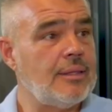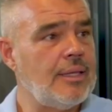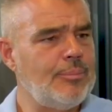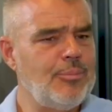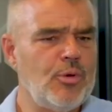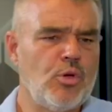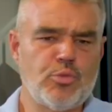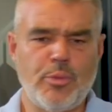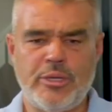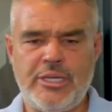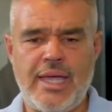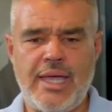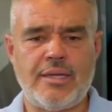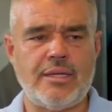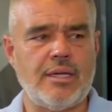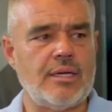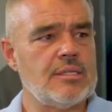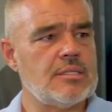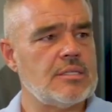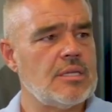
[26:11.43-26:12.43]
that because my dad
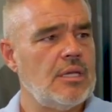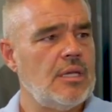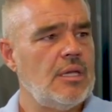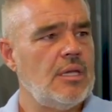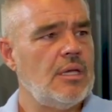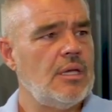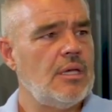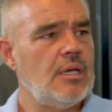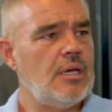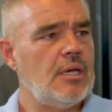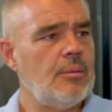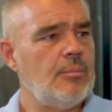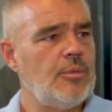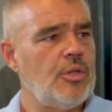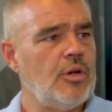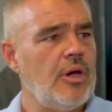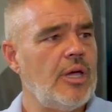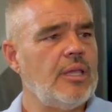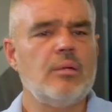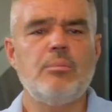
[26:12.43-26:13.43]
does.
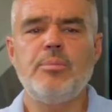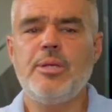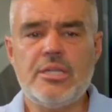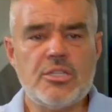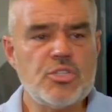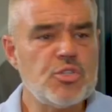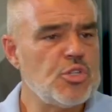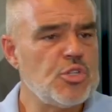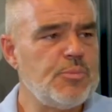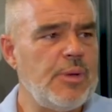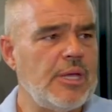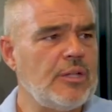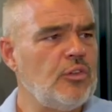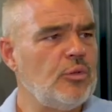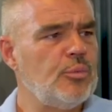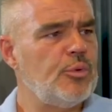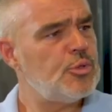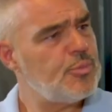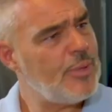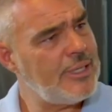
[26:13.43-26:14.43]
I can be disrespectful
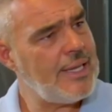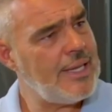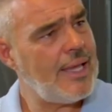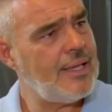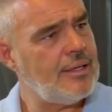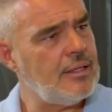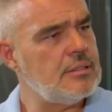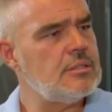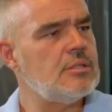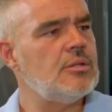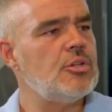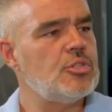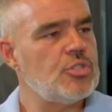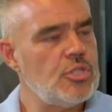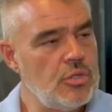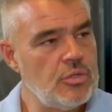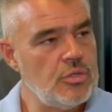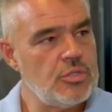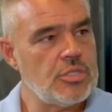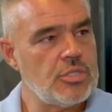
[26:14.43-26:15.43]
because my dad is. So
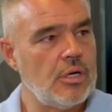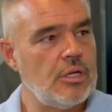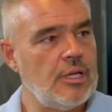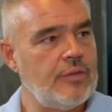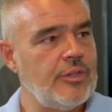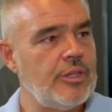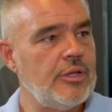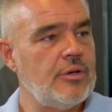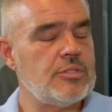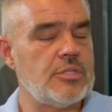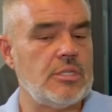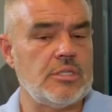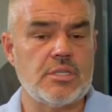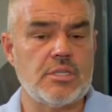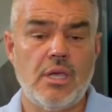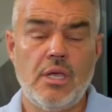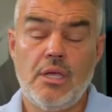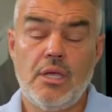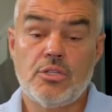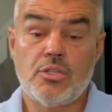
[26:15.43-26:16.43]
you start having those things.
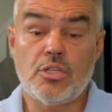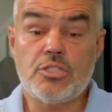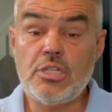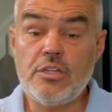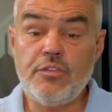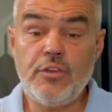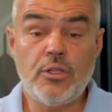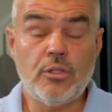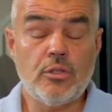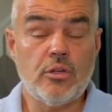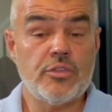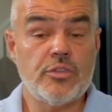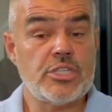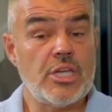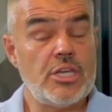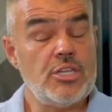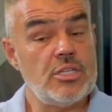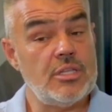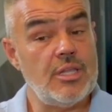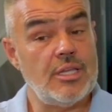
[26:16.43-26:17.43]
So it's a difficult
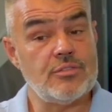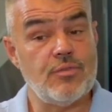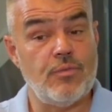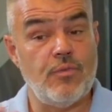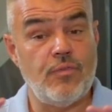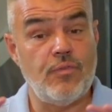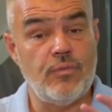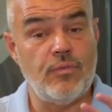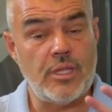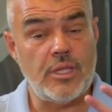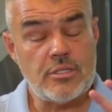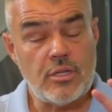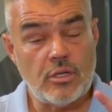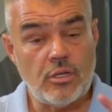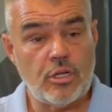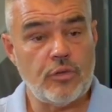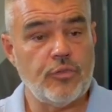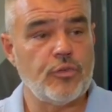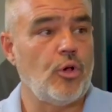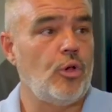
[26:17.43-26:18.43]
conversation. There's a
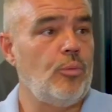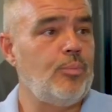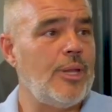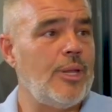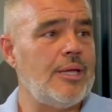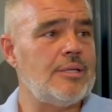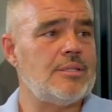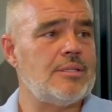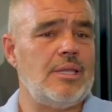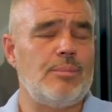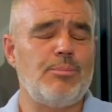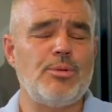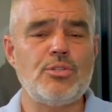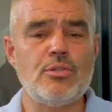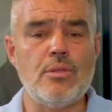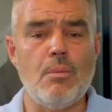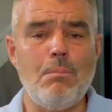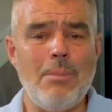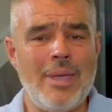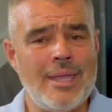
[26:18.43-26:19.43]
lot of role plays in there, but to
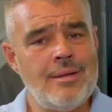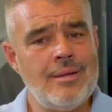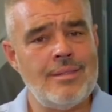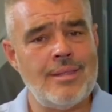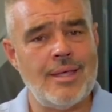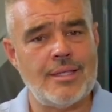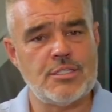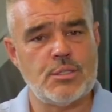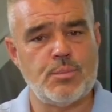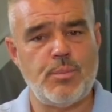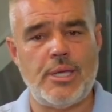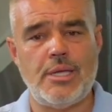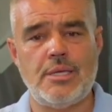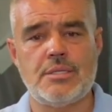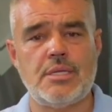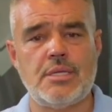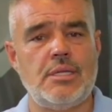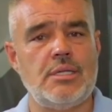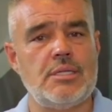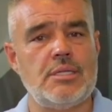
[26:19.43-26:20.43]
the men in that
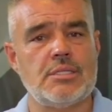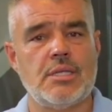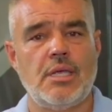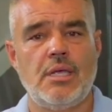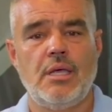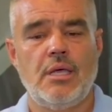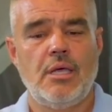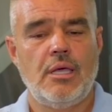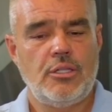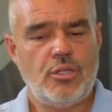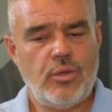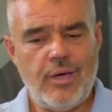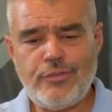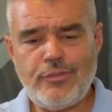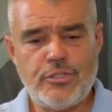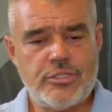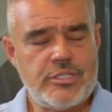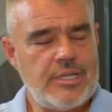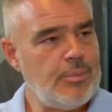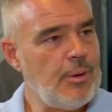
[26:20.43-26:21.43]
space, it is, you have
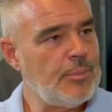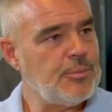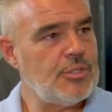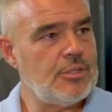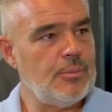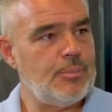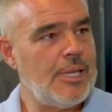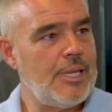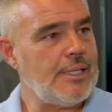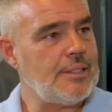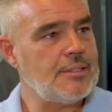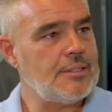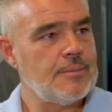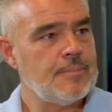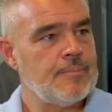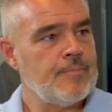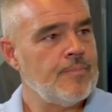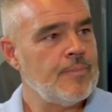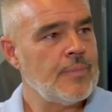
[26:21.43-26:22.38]
to step up to the plate. Yeah.